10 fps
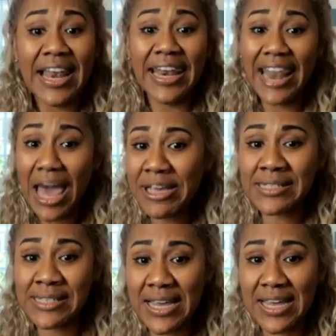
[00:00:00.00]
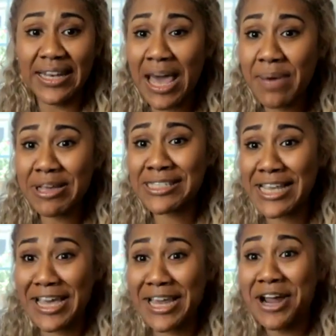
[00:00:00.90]
Let me see it. Let me
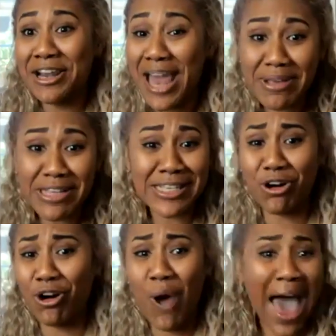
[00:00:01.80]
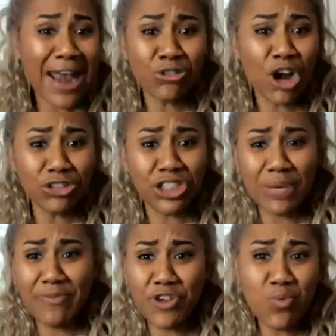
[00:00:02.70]
see it. Let me see it. Or I don't know, Jim,
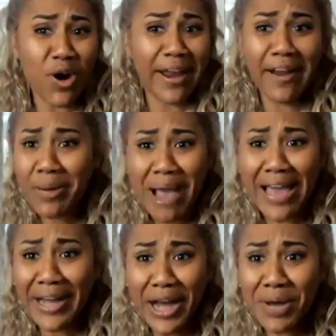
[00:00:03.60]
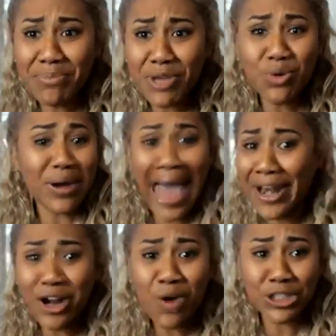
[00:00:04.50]
if you want everybody to unmute, I
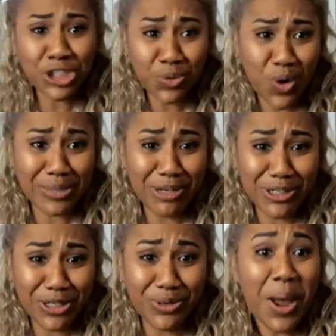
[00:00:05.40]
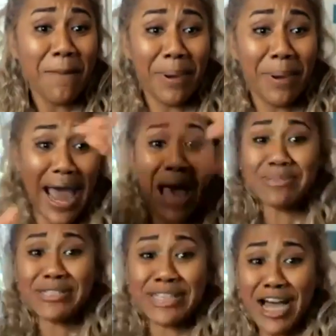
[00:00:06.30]
don't know what you want them to do, but I'm
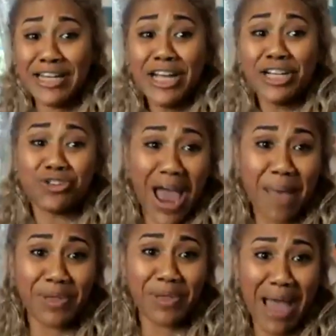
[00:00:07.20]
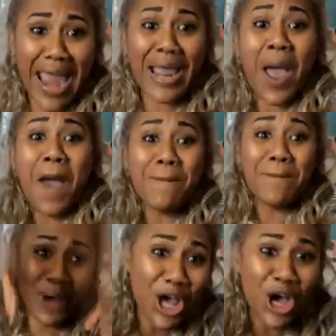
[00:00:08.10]
done. Drop the mic.
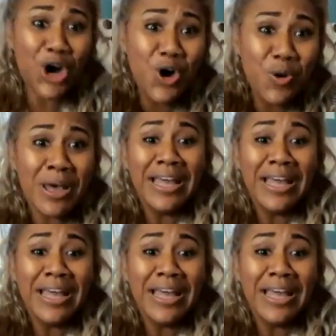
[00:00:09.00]
Boom.